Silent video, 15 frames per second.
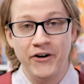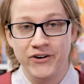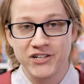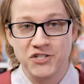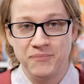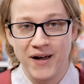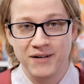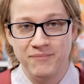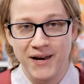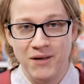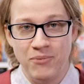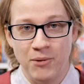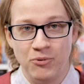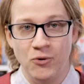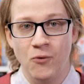don't expect
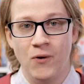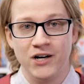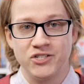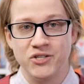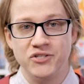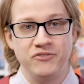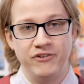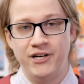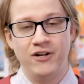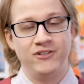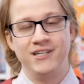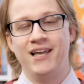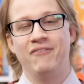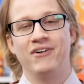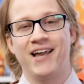many people who watch this video
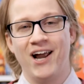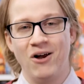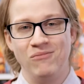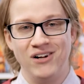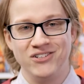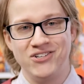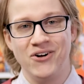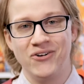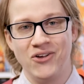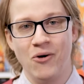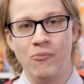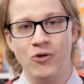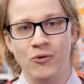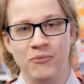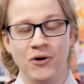to give a care about
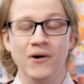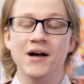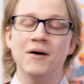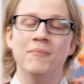Tokyo Mew Mew.